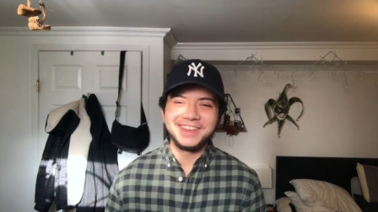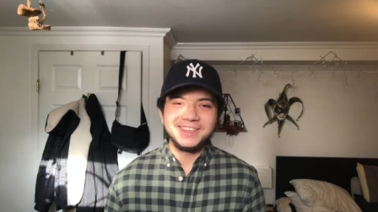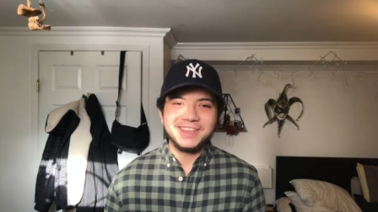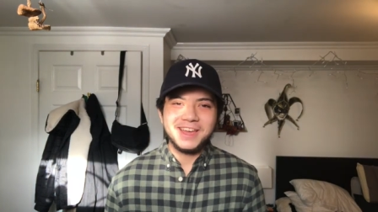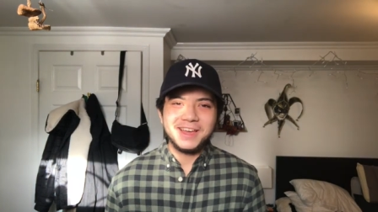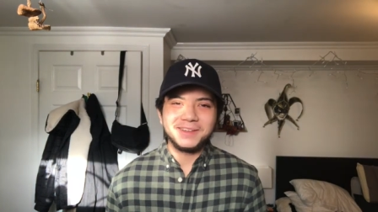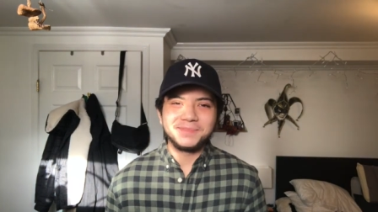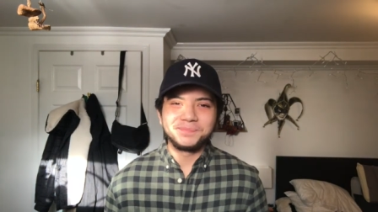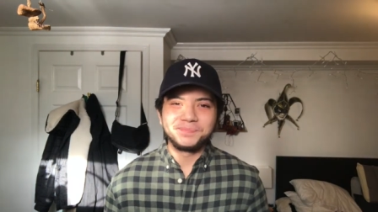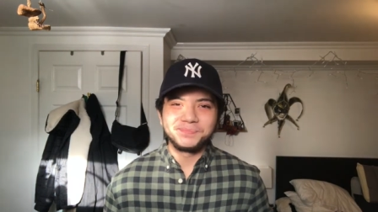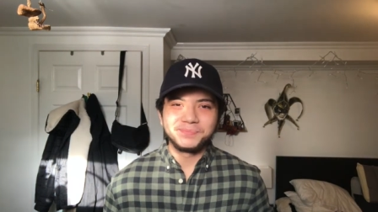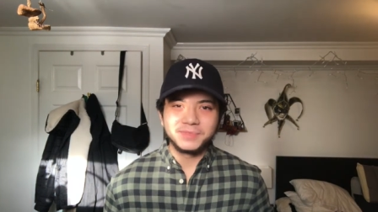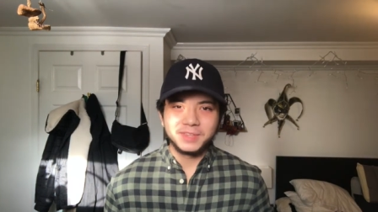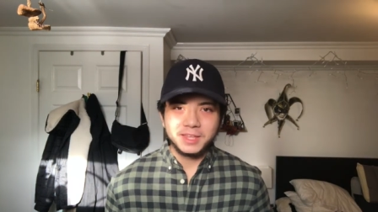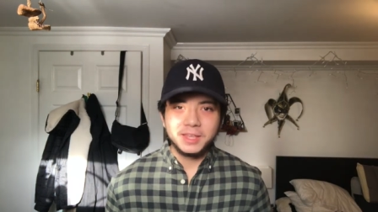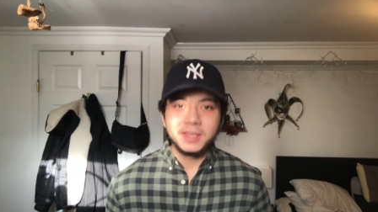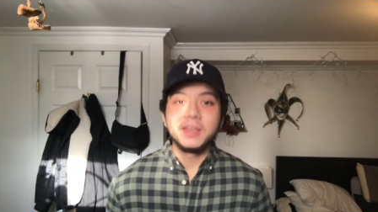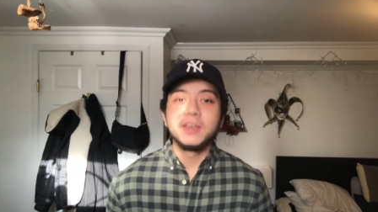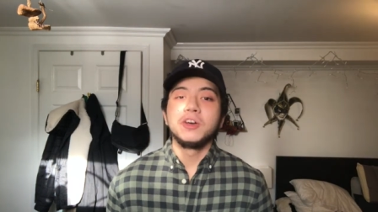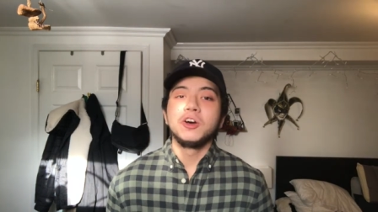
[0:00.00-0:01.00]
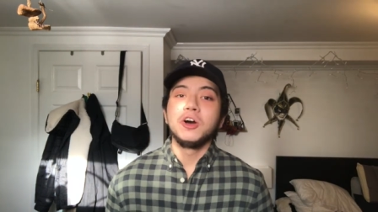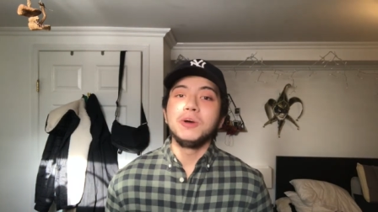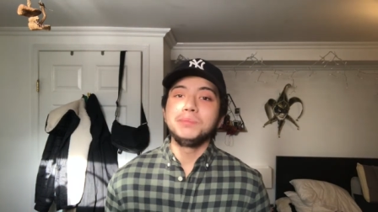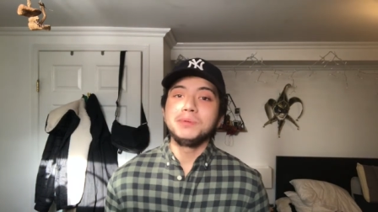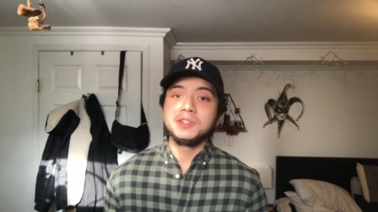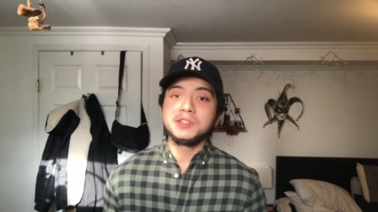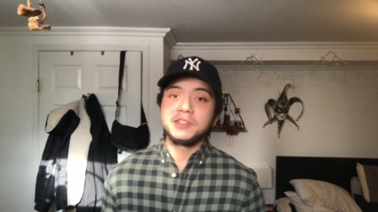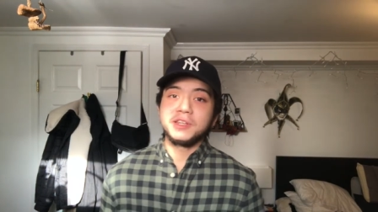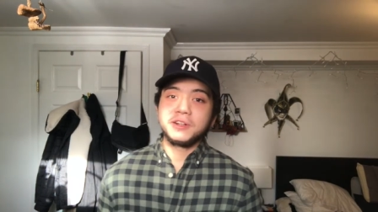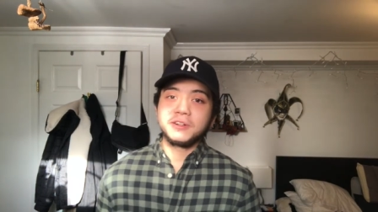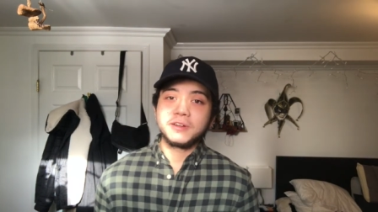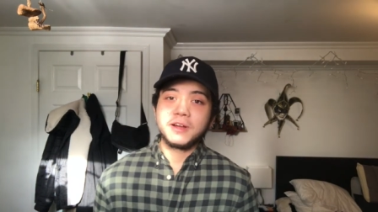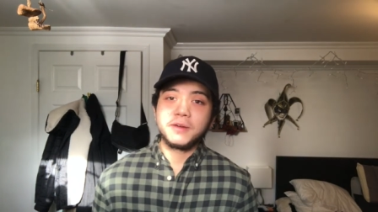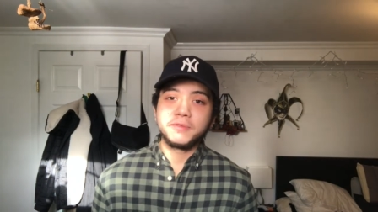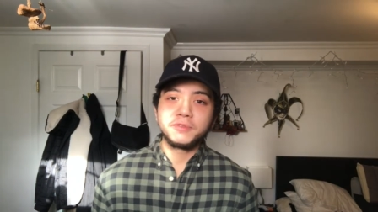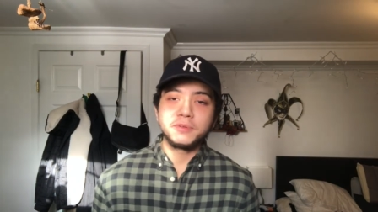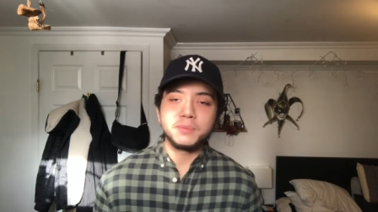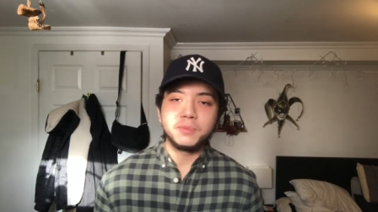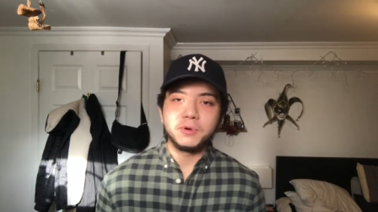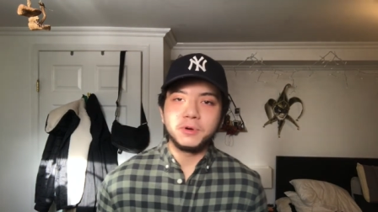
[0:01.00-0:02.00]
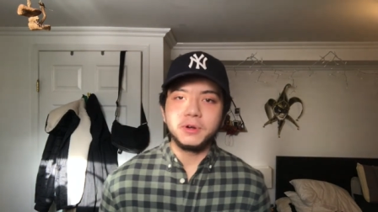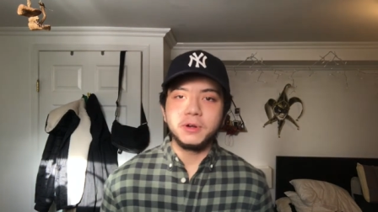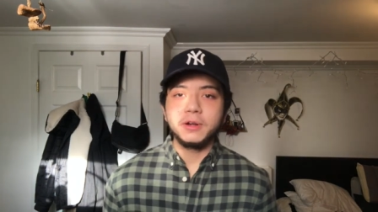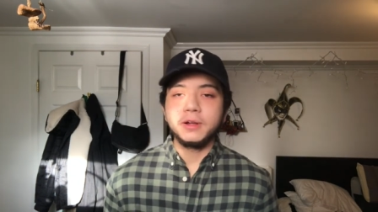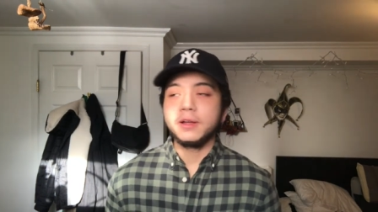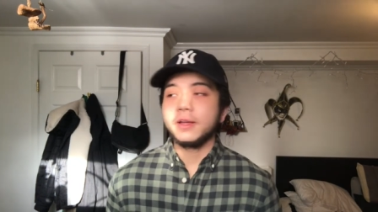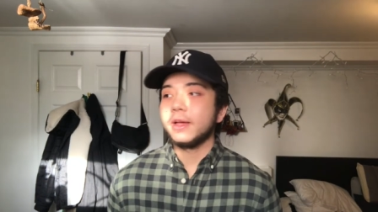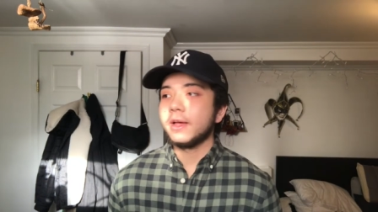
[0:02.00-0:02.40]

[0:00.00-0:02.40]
Yeah, hope you stick around for more.